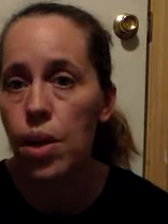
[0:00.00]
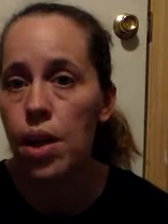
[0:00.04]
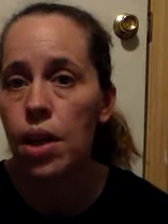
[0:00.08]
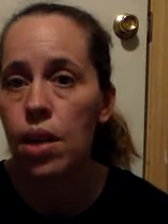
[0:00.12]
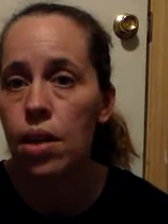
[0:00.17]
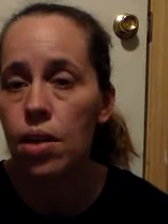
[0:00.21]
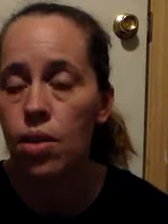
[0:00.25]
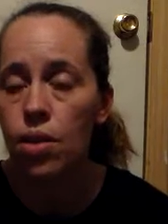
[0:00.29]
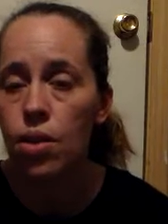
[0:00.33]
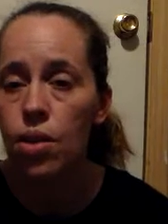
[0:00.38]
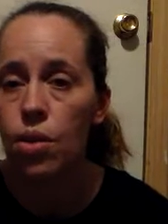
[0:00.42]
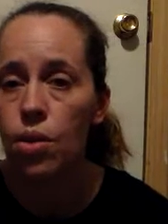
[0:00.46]

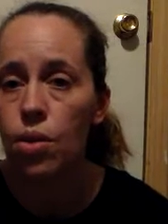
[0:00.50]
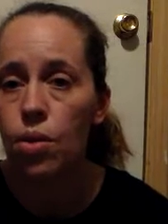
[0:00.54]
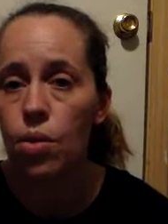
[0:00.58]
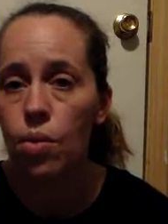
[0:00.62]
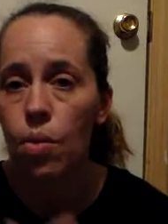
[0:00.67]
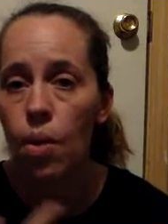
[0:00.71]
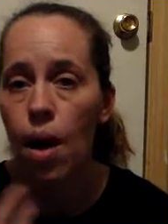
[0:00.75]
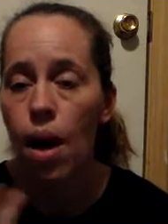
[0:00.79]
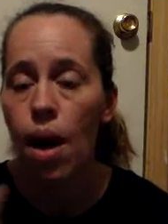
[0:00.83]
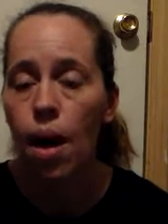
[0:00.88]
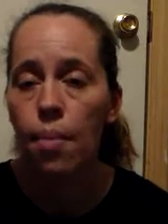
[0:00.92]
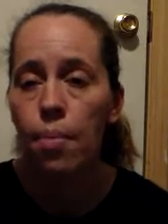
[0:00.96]
tweet
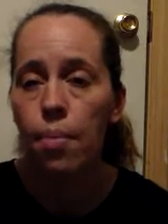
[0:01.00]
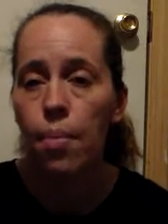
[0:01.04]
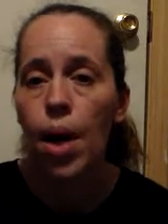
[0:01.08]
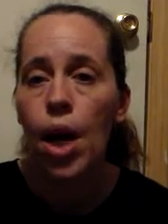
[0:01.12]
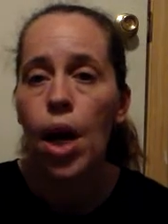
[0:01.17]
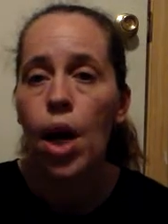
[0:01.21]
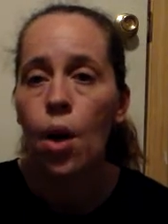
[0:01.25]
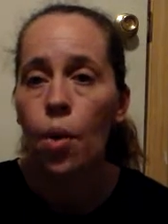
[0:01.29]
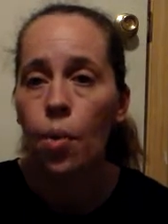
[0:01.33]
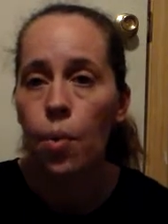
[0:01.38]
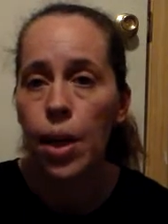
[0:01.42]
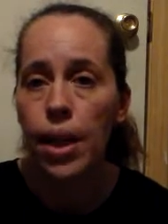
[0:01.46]
to
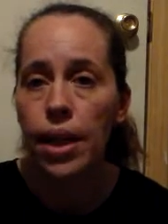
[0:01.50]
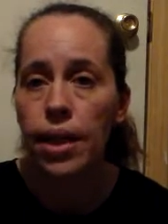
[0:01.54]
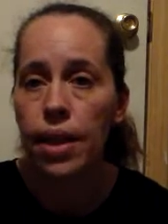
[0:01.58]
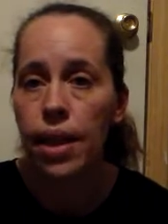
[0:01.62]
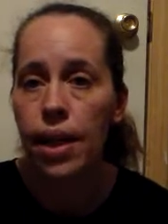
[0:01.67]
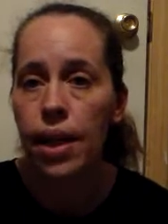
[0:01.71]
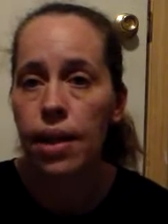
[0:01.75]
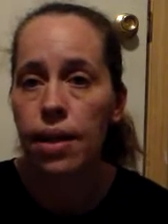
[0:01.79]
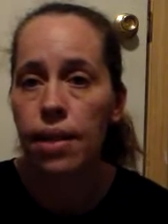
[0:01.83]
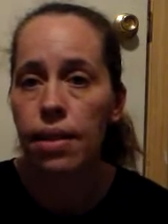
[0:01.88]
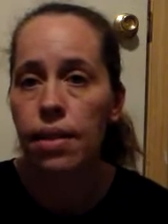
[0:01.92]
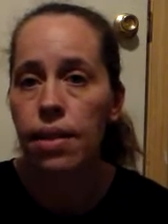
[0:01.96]
um,
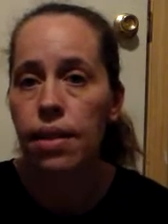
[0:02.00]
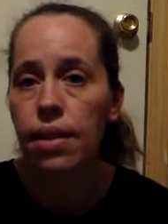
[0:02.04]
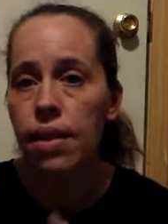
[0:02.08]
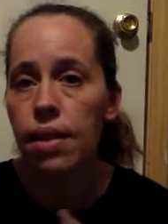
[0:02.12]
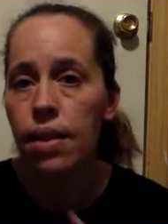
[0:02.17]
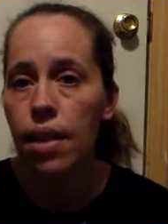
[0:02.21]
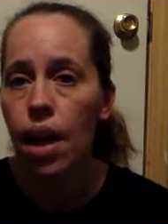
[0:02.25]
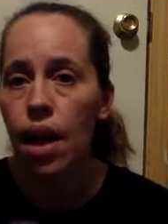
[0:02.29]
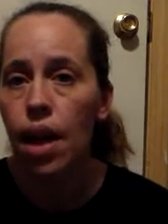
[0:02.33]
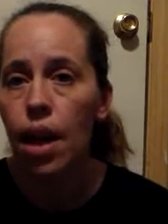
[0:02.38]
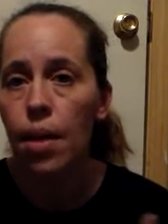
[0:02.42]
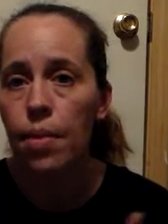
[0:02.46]
Wheat
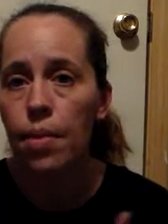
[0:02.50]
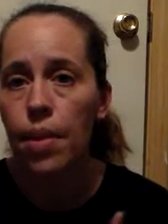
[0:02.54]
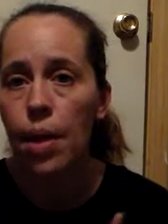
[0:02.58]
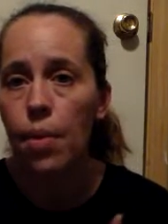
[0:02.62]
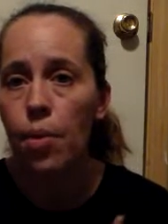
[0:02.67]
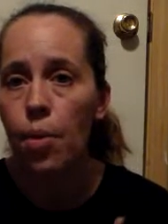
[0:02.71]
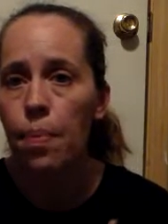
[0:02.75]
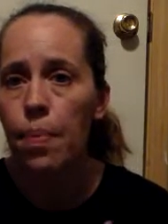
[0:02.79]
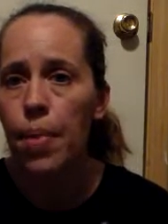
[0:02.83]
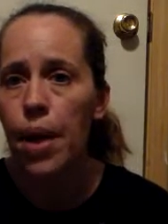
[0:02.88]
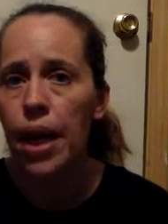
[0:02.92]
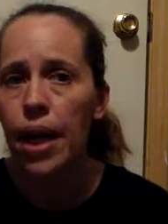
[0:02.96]
Thins.
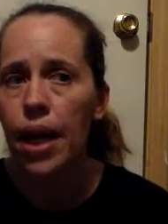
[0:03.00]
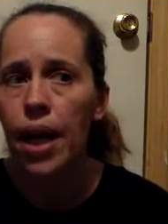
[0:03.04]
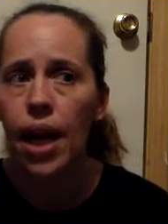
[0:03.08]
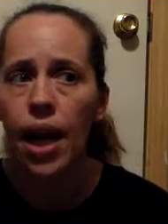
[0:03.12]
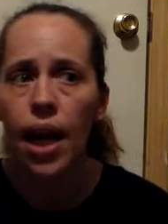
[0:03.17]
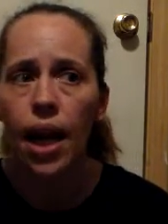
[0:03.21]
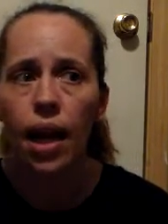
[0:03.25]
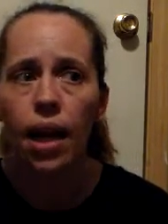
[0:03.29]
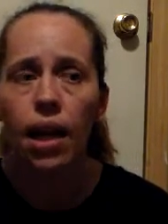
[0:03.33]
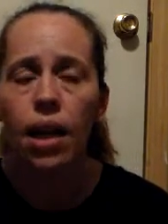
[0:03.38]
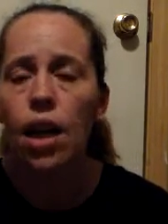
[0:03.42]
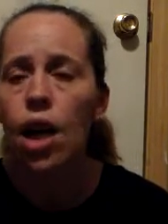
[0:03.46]
Uh, they were
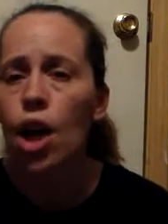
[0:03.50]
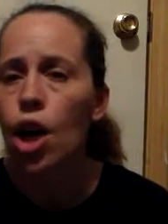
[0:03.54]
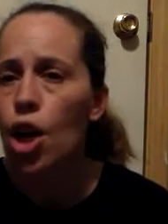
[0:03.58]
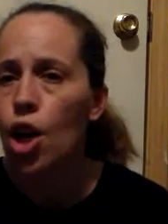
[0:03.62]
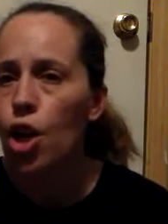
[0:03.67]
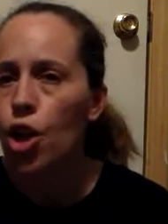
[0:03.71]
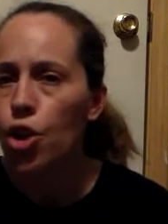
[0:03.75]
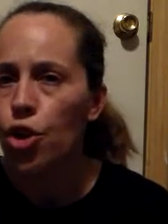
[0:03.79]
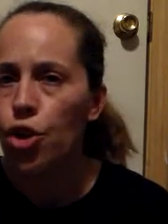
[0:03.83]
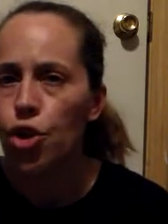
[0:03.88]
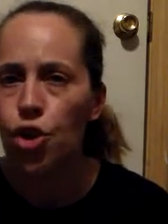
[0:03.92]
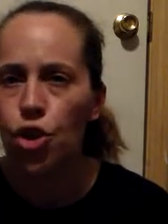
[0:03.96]
picking
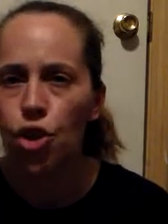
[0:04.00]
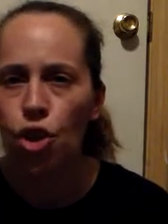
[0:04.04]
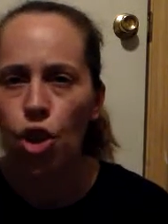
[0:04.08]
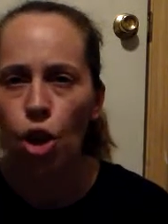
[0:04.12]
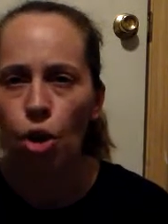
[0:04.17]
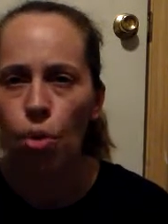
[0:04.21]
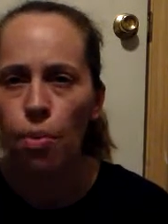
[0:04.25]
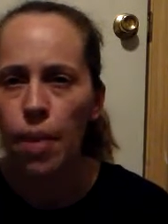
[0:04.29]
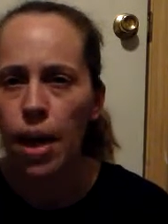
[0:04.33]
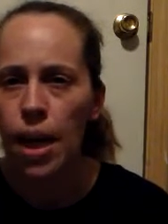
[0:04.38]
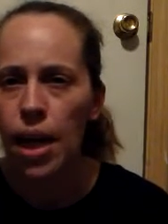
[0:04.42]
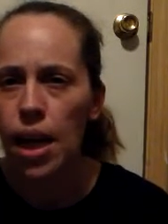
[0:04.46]

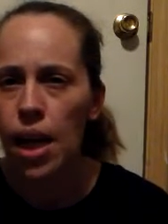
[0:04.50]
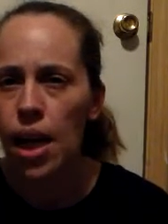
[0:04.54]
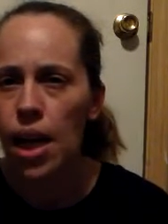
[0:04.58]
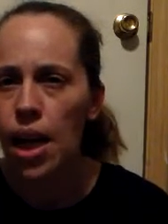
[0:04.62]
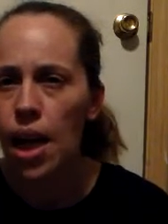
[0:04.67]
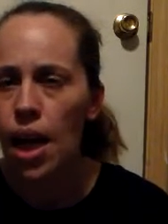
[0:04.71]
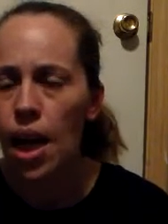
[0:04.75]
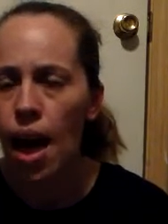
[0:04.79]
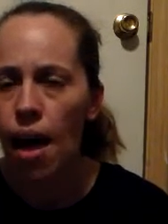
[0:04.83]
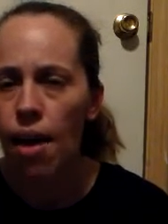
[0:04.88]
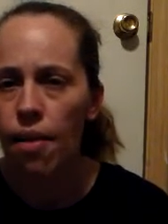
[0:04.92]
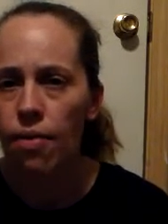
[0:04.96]
so
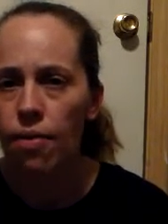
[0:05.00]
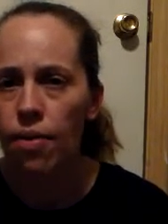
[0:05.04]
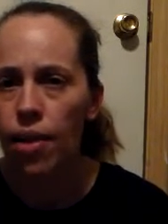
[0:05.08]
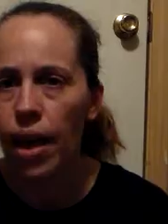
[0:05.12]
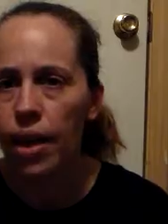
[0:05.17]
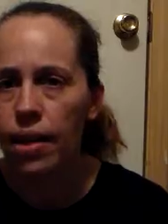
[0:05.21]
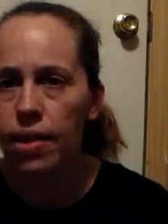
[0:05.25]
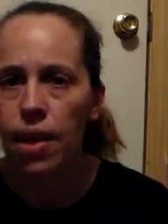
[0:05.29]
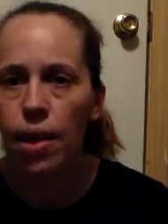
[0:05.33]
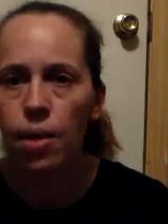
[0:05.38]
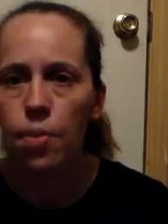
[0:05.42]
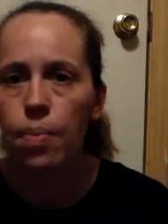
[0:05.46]
many,
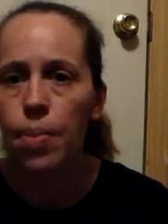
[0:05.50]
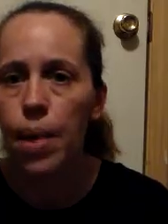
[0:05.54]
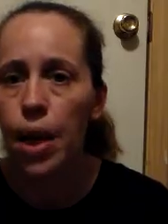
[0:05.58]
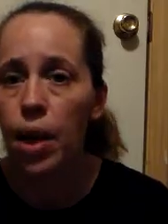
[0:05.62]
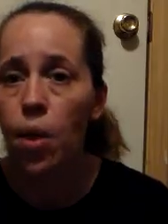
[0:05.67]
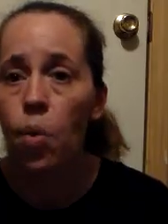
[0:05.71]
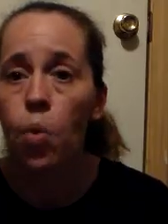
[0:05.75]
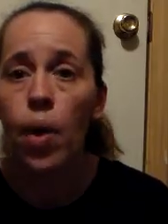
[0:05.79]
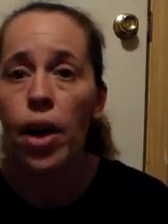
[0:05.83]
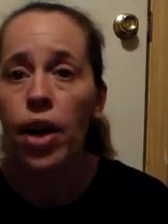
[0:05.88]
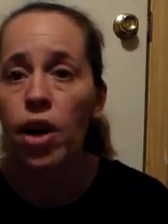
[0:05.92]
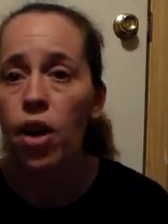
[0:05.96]
like
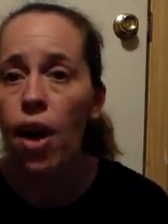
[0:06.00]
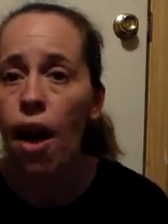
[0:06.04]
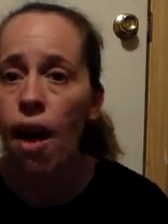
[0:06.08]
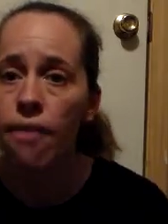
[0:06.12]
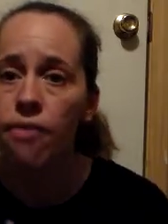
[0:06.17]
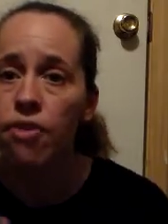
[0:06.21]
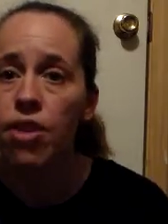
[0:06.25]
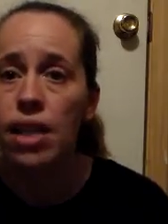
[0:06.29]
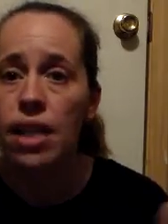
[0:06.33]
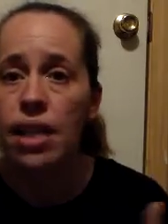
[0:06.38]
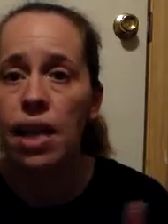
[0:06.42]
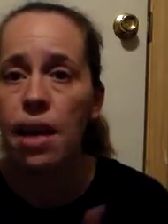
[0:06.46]
they'd pick a
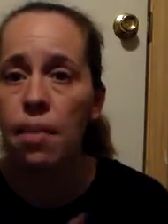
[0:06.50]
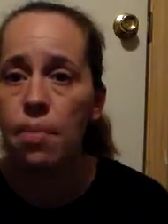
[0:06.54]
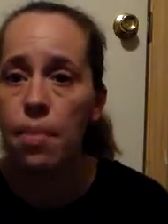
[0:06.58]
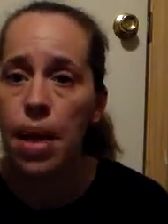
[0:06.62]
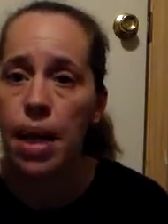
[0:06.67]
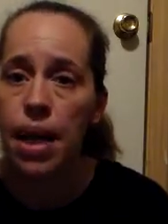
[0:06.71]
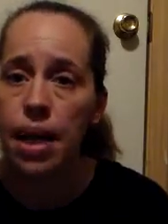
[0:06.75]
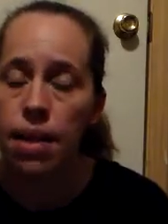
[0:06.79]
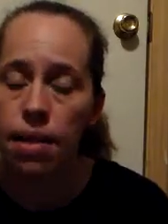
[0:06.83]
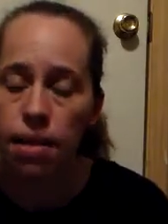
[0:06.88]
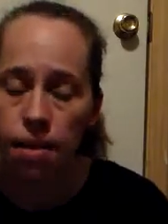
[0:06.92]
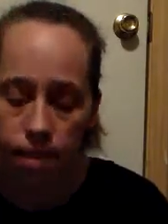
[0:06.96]
winner every
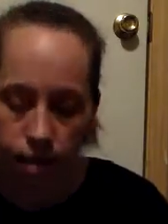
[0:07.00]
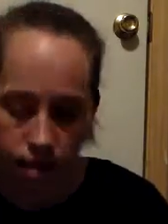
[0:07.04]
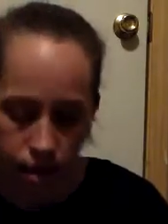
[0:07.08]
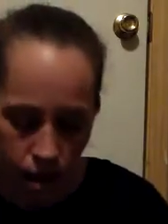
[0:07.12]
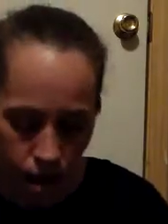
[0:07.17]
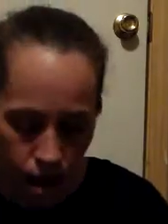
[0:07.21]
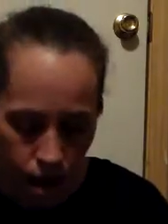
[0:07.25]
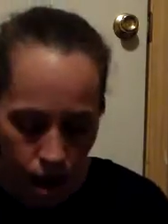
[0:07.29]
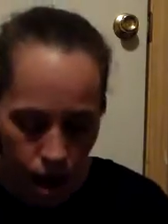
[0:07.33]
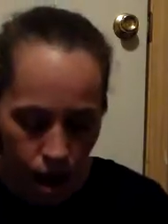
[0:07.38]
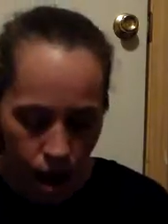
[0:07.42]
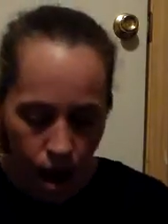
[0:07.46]
10
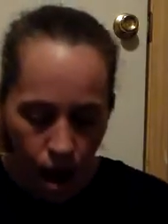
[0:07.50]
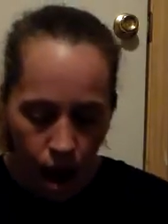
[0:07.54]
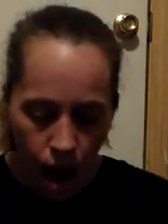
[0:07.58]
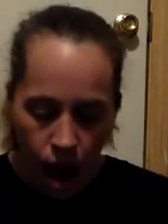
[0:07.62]
minutes.